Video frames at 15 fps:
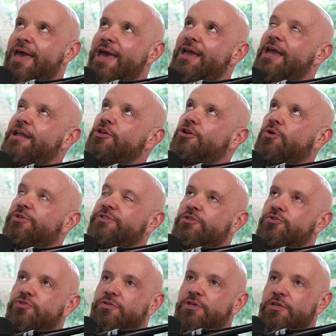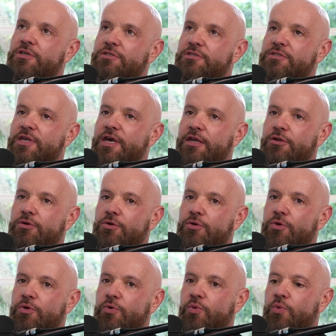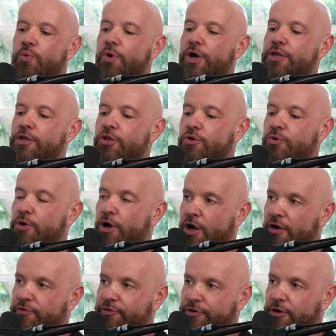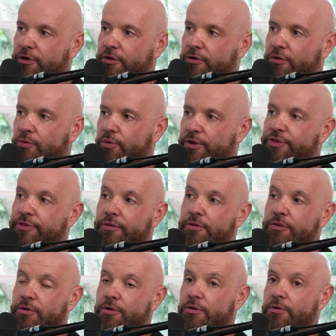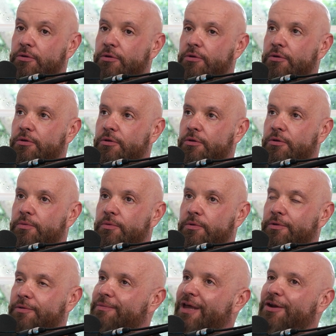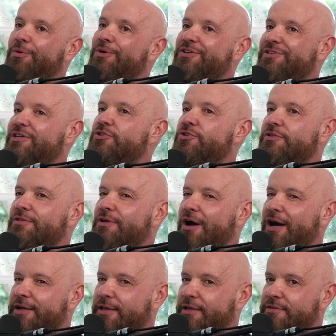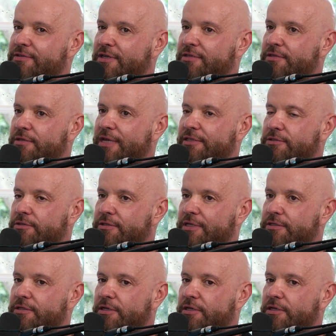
And what's interesting is that what you offer with your, I don't want to say just audience, because that's